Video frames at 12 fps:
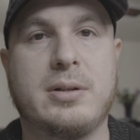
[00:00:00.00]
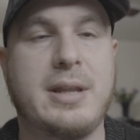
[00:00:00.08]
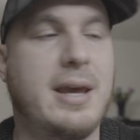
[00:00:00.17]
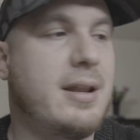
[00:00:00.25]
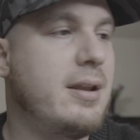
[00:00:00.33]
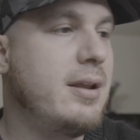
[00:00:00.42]

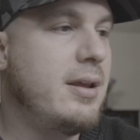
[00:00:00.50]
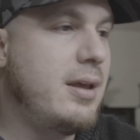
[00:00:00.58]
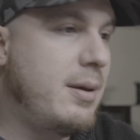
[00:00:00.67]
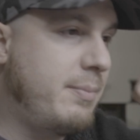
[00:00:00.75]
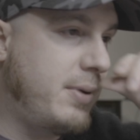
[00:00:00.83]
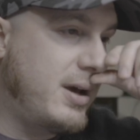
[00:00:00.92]
dead,
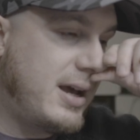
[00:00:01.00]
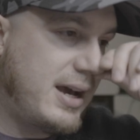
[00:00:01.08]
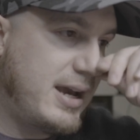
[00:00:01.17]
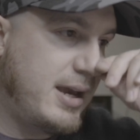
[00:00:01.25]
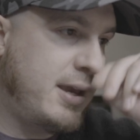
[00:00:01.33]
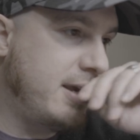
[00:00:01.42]
but
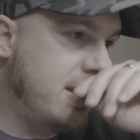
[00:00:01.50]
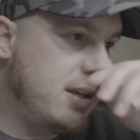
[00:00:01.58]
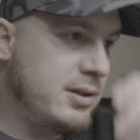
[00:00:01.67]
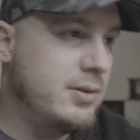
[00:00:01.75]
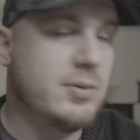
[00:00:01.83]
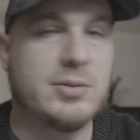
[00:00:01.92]
I
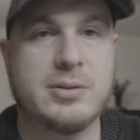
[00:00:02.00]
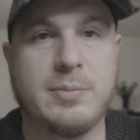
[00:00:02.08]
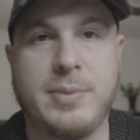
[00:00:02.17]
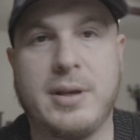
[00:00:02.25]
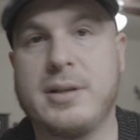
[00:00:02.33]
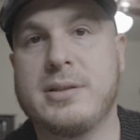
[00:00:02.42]
used the
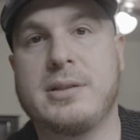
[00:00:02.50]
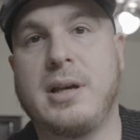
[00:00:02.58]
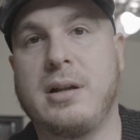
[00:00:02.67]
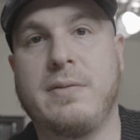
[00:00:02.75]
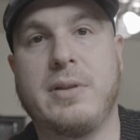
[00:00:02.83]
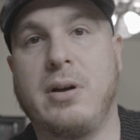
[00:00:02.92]
piss
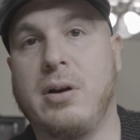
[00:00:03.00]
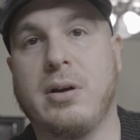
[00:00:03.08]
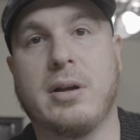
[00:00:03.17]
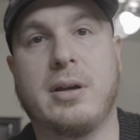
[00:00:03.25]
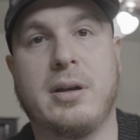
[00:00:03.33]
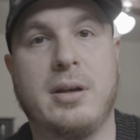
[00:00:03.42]
out of the
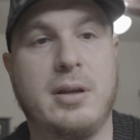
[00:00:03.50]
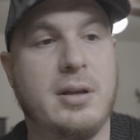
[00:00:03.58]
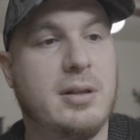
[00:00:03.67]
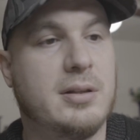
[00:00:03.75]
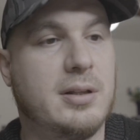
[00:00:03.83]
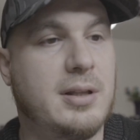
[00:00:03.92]
Arc
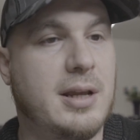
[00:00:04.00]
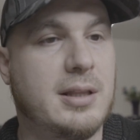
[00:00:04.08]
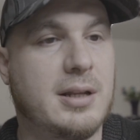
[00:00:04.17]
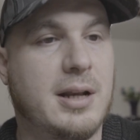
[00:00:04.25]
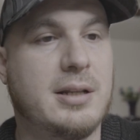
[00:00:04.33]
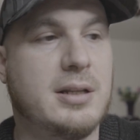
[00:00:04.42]
the day
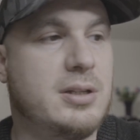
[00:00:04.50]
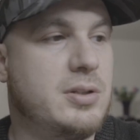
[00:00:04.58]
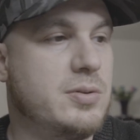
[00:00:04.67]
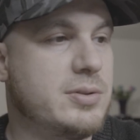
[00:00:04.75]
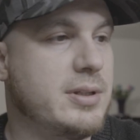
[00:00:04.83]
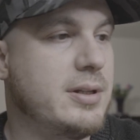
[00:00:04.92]
that I did
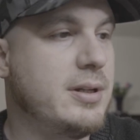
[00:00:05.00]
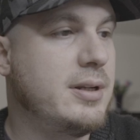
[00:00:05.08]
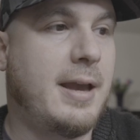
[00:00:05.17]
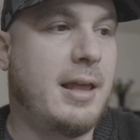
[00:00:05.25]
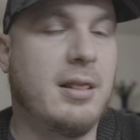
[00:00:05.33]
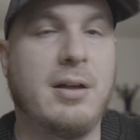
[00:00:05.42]
use it.
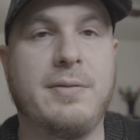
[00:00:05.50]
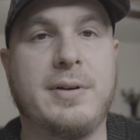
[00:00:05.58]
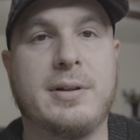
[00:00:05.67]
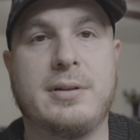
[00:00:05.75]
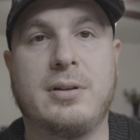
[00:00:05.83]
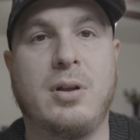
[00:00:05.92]
I love
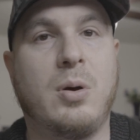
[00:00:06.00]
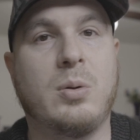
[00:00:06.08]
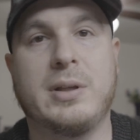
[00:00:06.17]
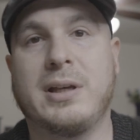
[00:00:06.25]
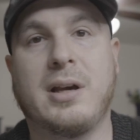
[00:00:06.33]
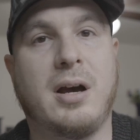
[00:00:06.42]
it.
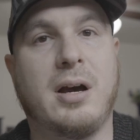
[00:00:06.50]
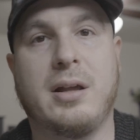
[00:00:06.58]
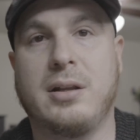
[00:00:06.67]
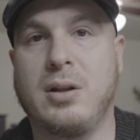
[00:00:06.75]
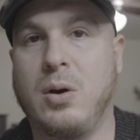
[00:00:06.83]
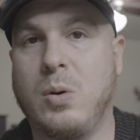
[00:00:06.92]
Only
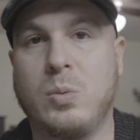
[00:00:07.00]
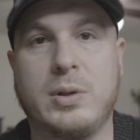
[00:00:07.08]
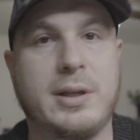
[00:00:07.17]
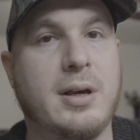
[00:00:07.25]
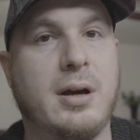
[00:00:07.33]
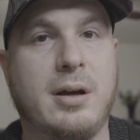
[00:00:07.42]
con.
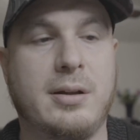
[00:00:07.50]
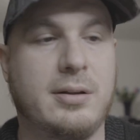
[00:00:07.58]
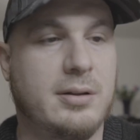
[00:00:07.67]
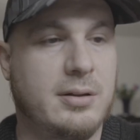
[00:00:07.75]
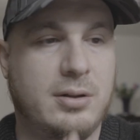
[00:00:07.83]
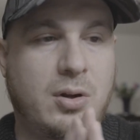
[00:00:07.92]

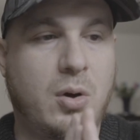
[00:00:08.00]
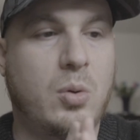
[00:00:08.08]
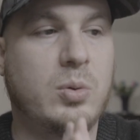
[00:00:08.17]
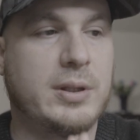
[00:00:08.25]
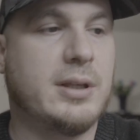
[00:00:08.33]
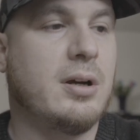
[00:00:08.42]
The
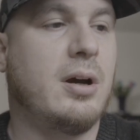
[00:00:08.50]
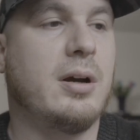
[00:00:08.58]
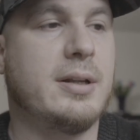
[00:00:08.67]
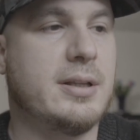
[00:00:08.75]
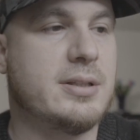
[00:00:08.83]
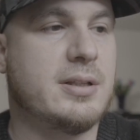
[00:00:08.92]
only
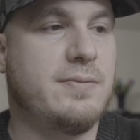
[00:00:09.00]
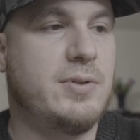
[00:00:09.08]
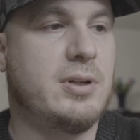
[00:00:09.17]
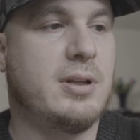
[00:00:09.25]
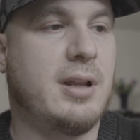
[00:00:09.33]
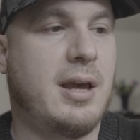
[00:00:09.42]
con is that
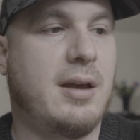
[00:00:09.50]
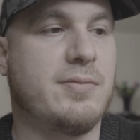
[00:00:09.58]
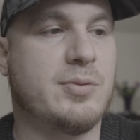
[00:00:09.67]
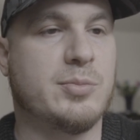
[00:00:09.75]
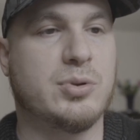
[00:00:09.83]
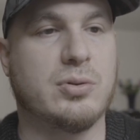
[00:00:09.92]
you can have
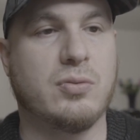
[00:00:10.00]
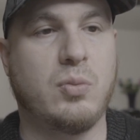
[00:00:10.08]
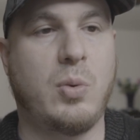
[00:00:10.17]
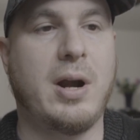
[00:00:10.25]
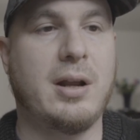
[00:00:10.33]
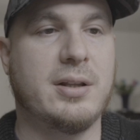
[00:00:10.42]
some sort
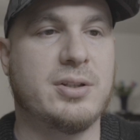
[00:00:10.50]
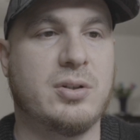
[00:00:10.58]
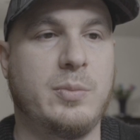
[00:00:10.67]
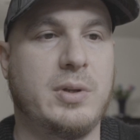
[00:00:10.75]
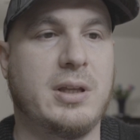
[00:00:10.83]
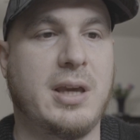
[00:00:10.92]
of wireless
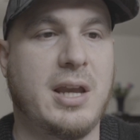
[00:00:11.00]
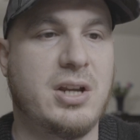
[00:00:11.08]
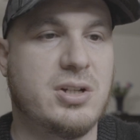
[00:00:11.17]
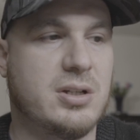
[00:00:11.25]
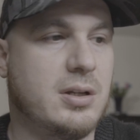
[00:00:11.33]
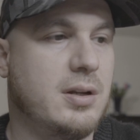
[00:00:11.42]

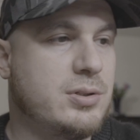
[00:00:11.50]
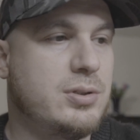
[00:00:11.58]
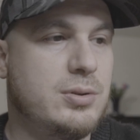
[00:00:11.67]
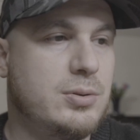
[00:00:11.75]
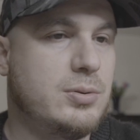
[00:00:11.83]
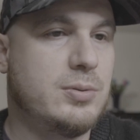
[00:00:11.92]
communication
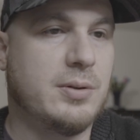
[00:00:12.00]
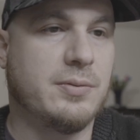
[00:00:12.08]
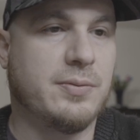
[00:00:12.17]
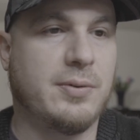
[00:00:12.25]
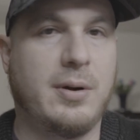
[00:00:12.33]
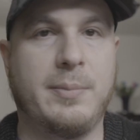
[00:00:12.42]
to and
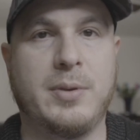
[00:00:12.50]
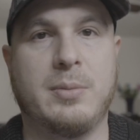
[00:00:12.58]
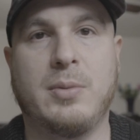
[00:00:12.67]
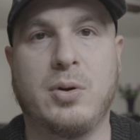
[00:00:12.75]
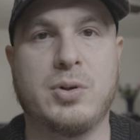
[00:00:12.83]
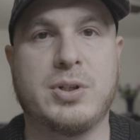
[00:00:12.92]
from the
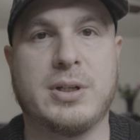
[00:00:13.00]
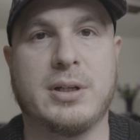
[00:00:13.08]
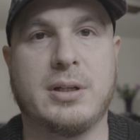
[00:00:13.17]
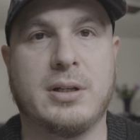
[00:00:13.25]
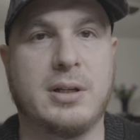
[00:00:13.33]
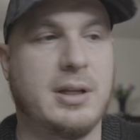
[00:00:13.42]

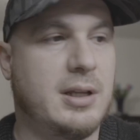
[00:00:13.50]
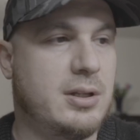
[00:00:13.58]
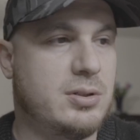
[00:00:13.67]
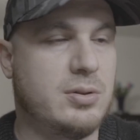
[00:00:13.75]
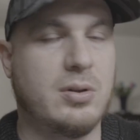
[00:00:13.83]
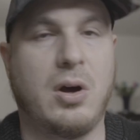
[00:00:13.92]
Motion
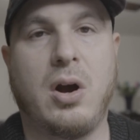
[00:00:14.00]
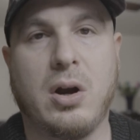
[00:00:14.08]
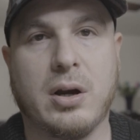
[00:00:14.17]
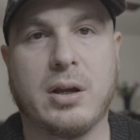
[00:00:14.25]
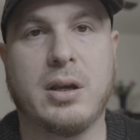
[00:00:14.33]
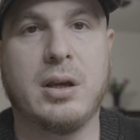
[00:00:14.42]
into the
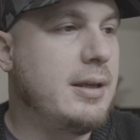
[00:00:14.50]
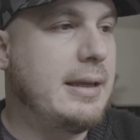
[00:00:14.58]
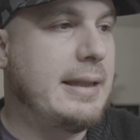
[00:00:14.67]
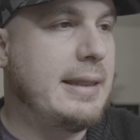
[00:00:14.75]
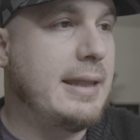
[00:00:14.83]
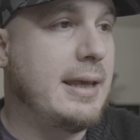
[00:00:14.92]
Arc.
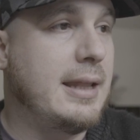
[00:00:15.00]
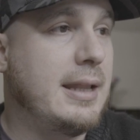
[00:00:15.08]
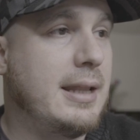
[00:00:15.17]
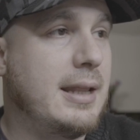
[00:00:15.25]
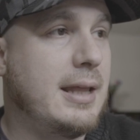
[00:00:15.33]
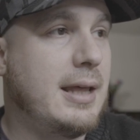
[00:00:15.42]
And then